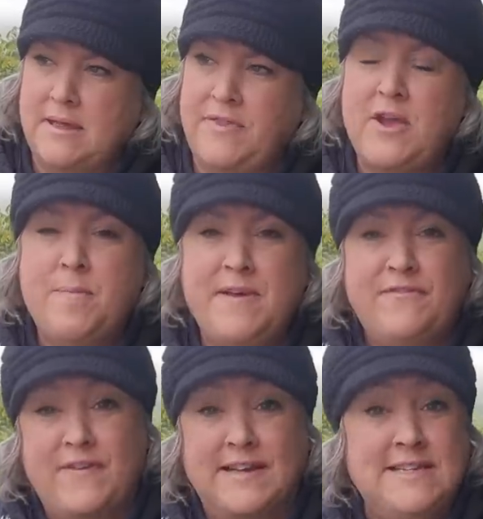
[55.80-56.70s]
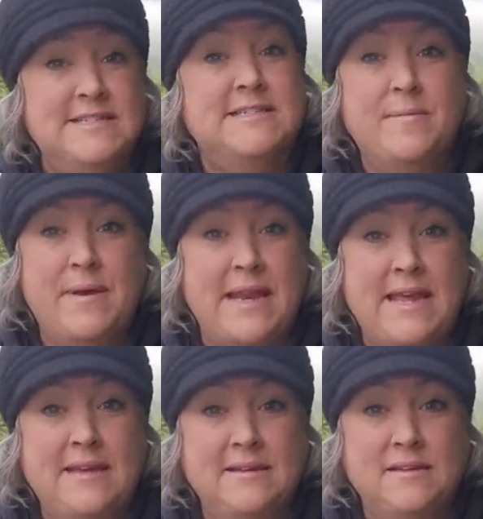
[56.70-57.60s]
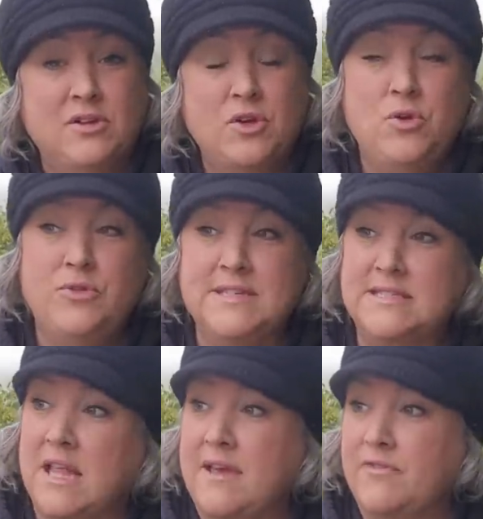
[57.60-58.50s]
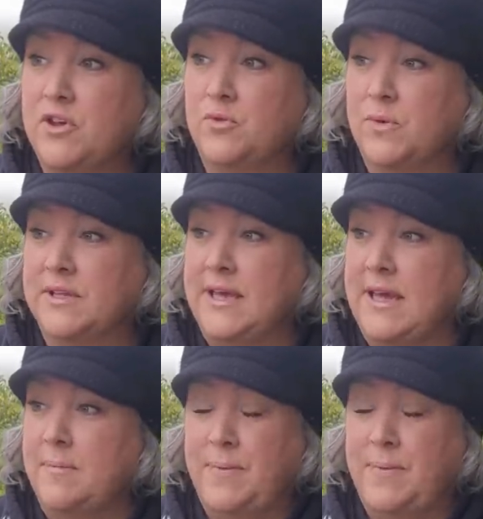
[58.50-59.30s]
they could be affecting somebody who this life could really